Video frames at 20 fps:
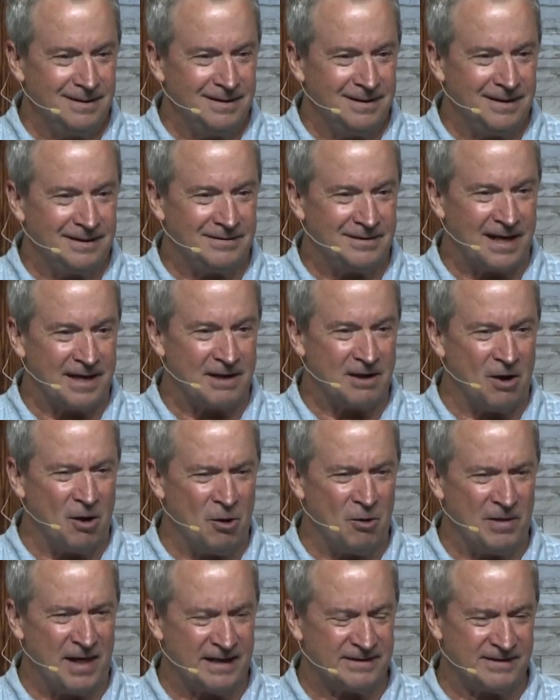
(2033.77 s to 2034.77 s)
It's like,
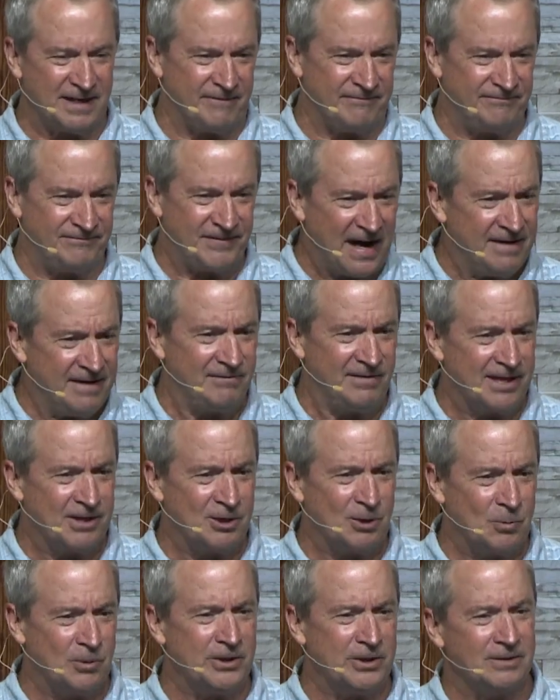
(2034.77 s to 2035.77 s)
oh, that's a five
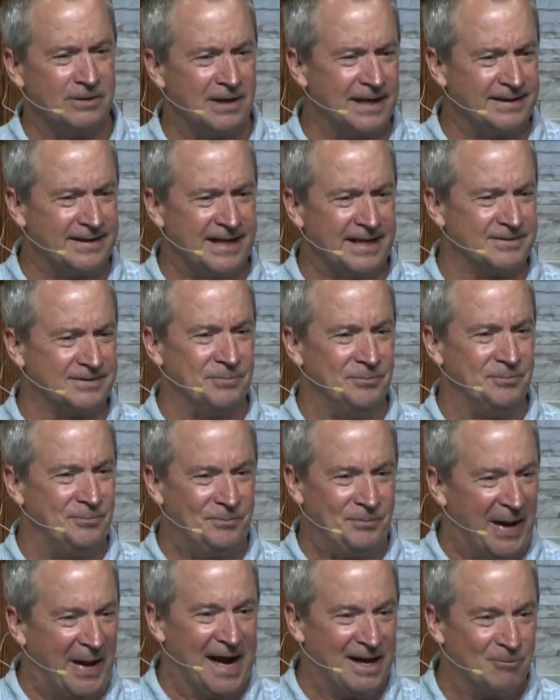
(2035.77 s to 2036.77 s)
letter word. Like, that's a
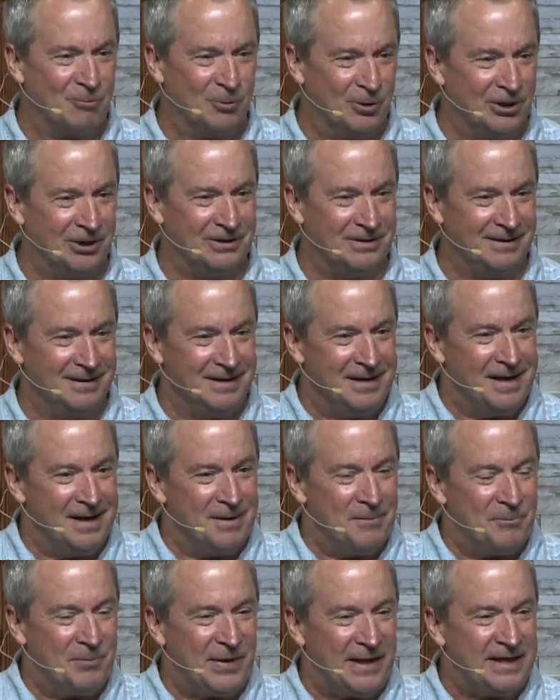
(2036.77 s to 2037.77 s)
bad word.
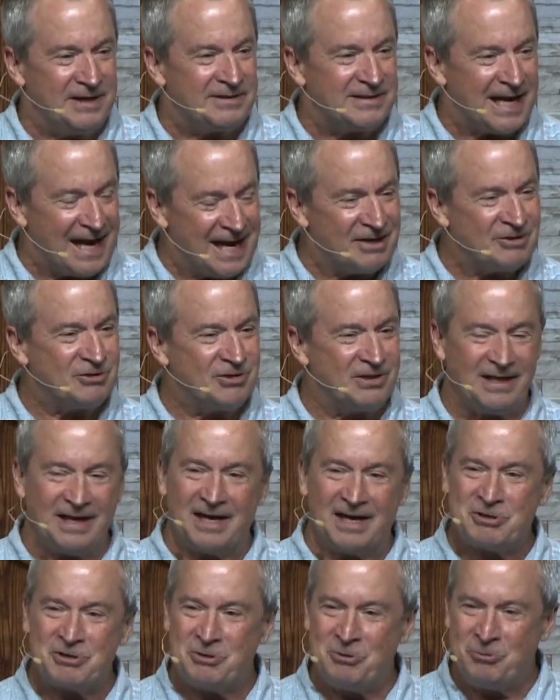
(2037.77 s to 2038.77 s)
But it's actually
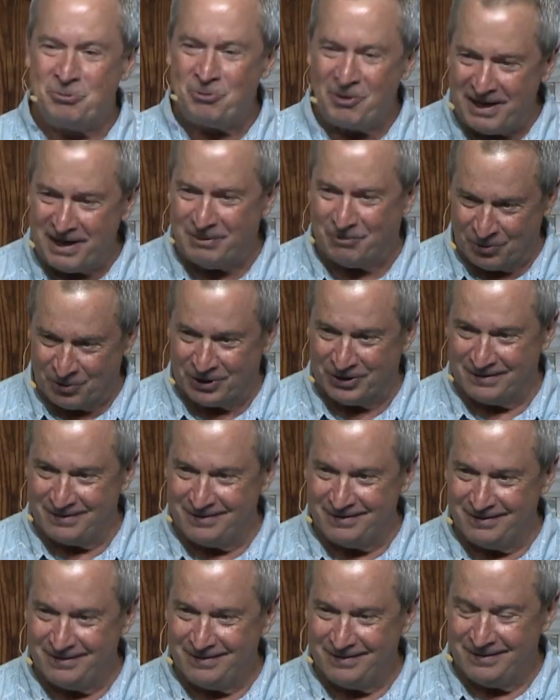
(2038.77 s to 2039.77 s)
a great word.
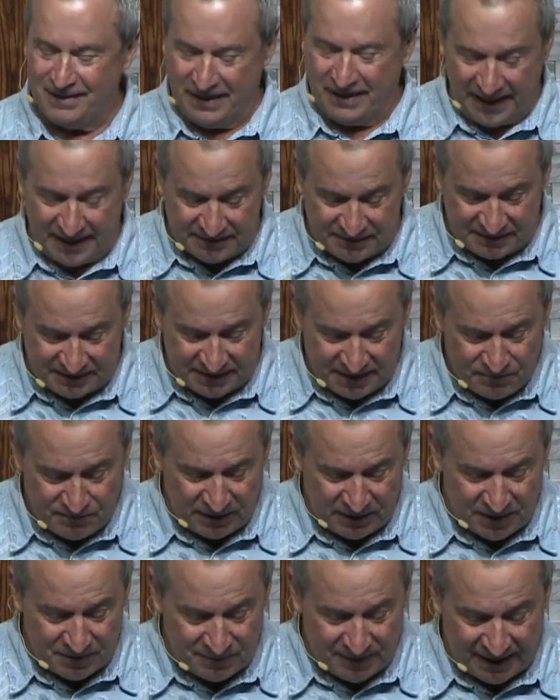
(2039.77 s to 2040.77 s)
It
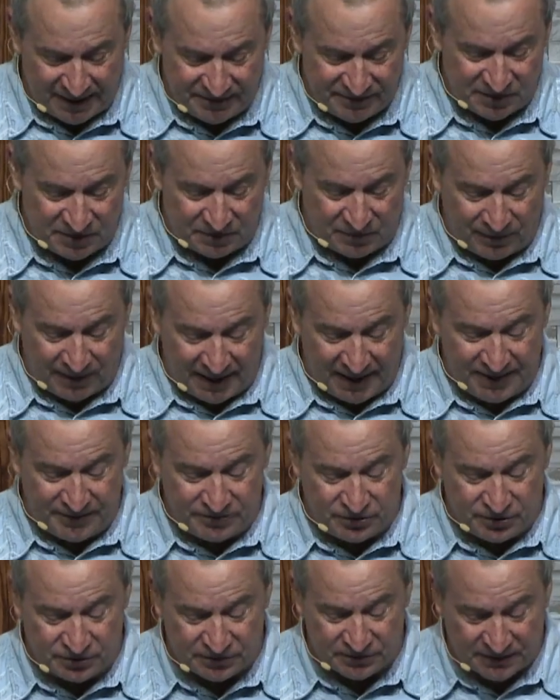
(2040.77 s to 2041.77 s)
simply means to
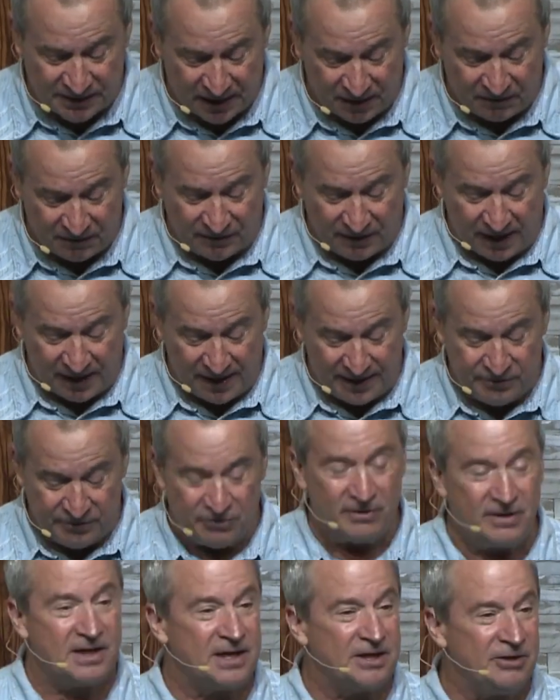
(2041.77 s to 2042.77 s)
place yourself
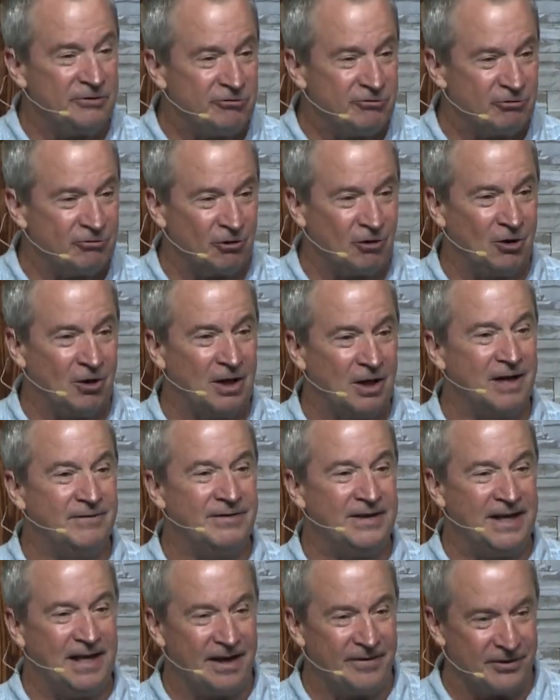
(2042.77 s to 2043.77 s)
under the control of
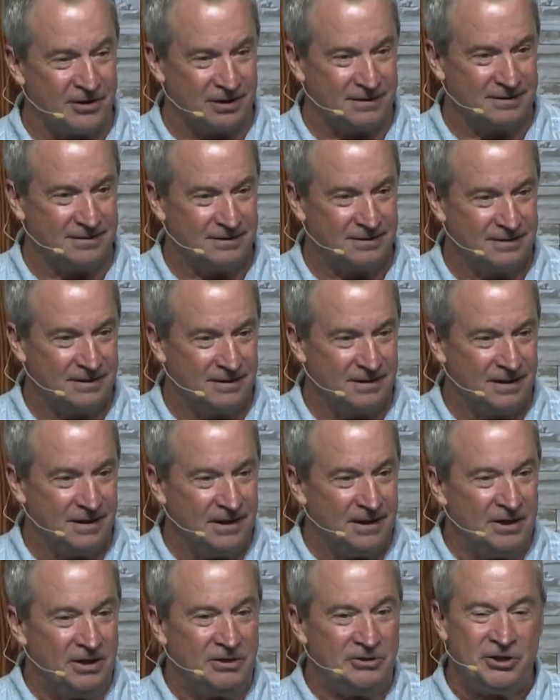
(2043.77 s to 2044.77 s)
another.
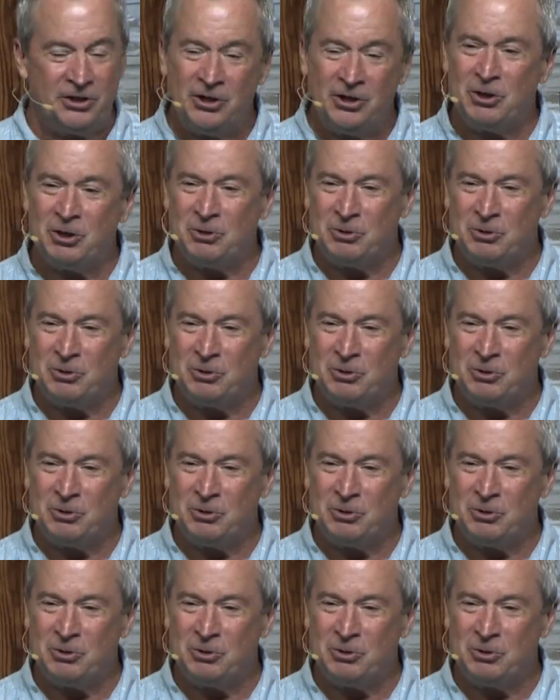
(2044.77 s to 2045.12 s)
Do you know